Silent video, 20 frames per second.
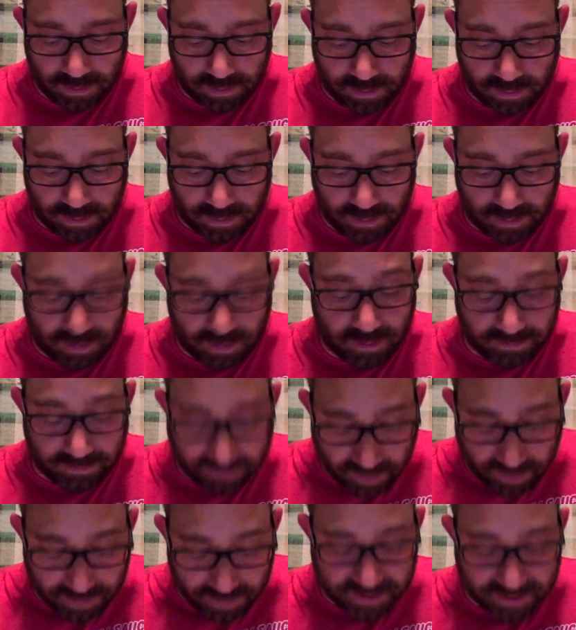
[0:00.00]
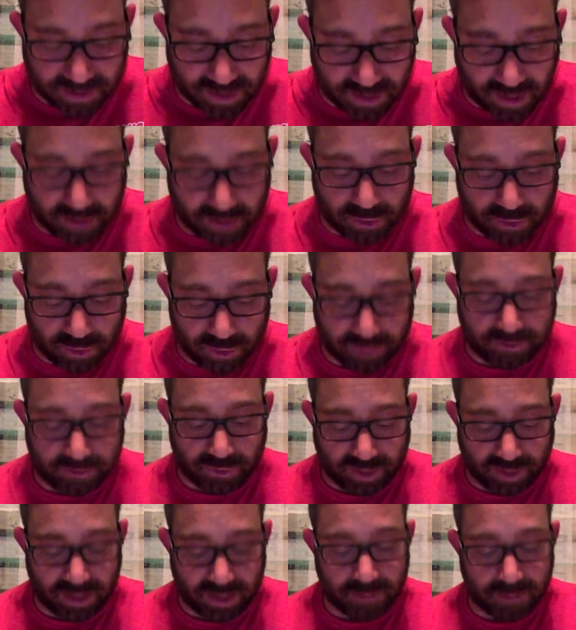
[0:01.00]
he affirms that God could have
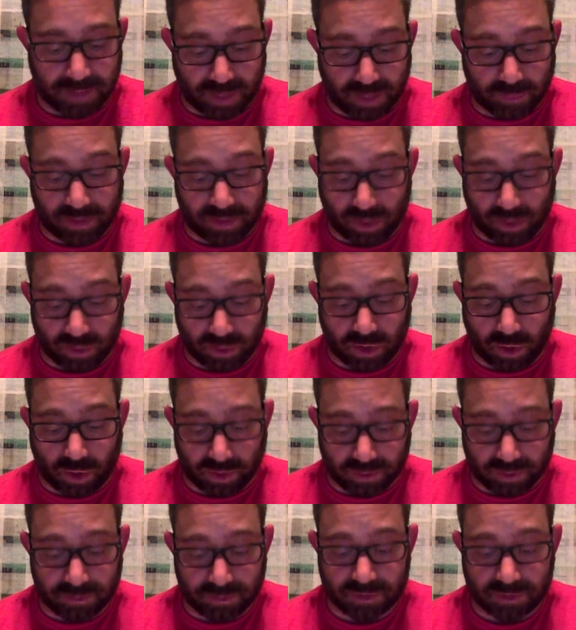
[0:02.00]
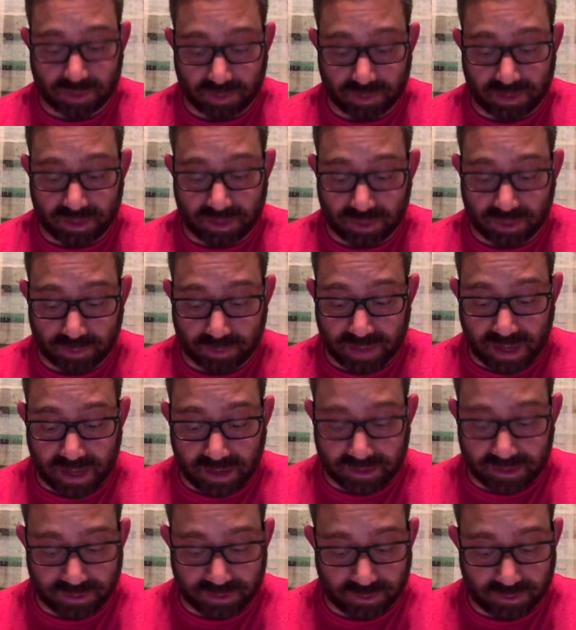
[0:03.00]
created man without calling him to supernatural
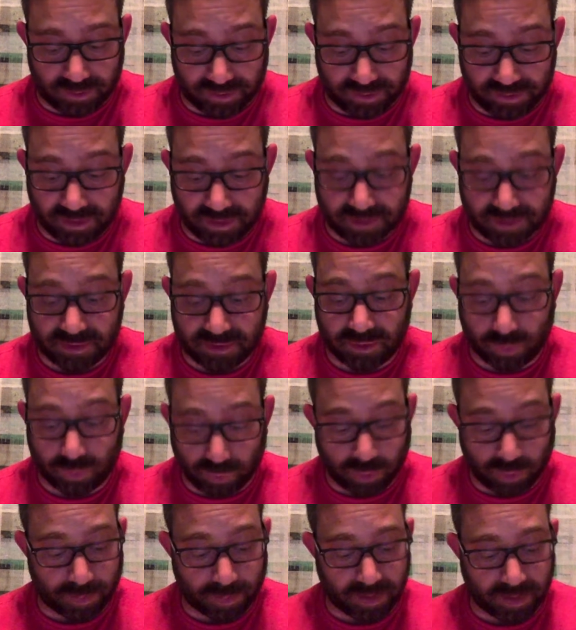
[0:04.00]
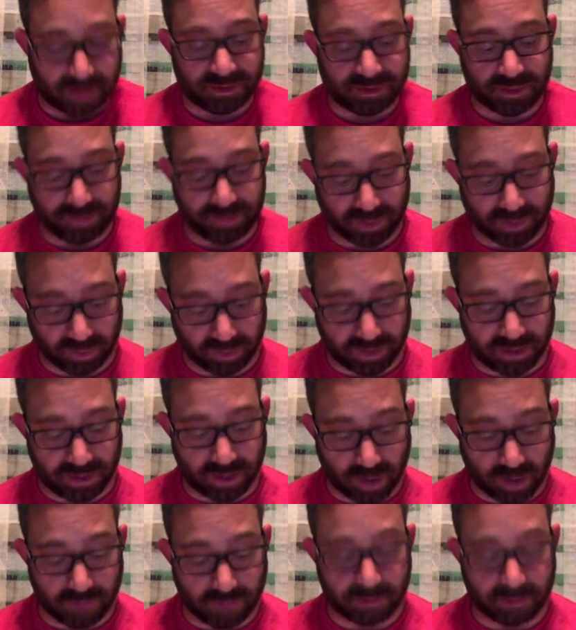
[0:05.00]
beatitude, and thus the real possibility
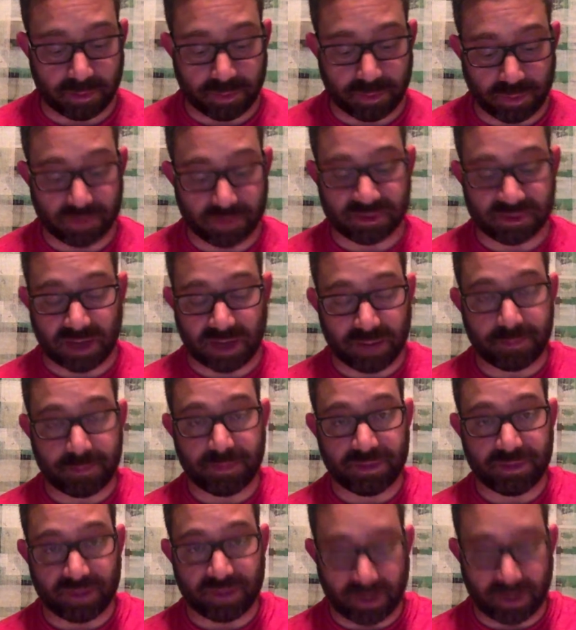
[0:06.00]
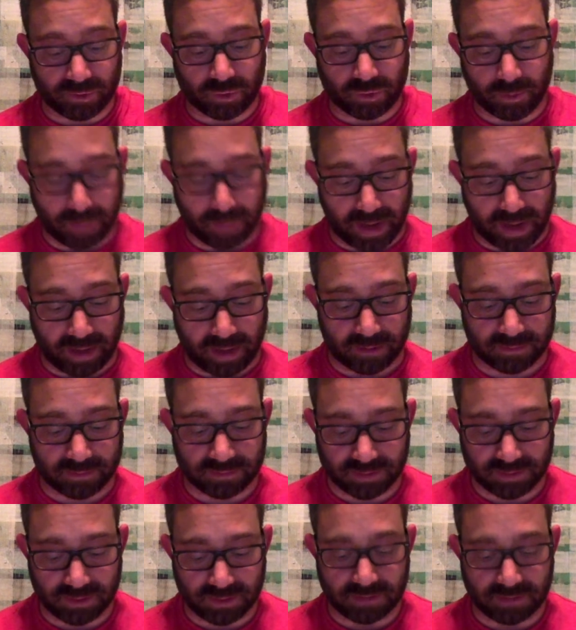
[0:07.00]
of the proposed hypothetical man
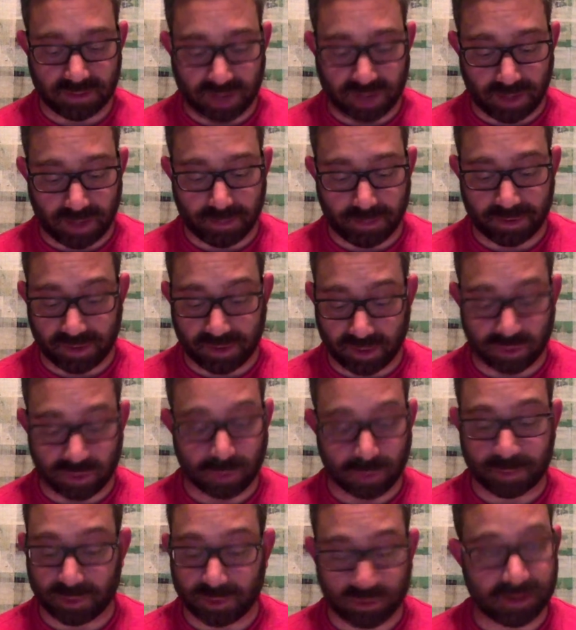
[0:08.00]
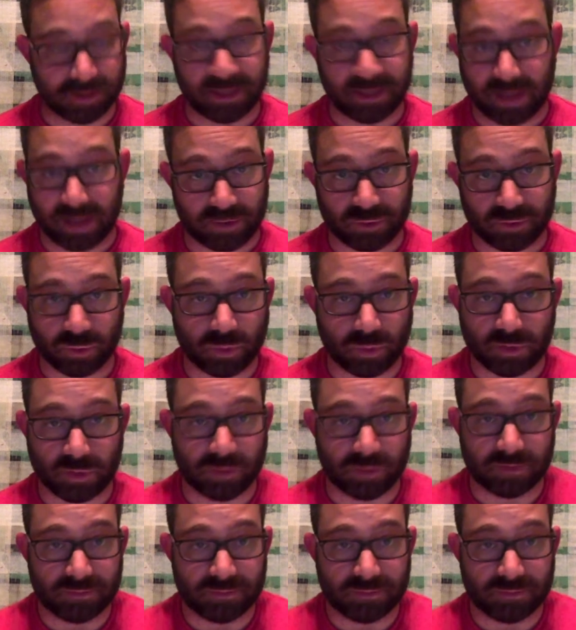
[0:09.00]
in the hypothetical purely natural world.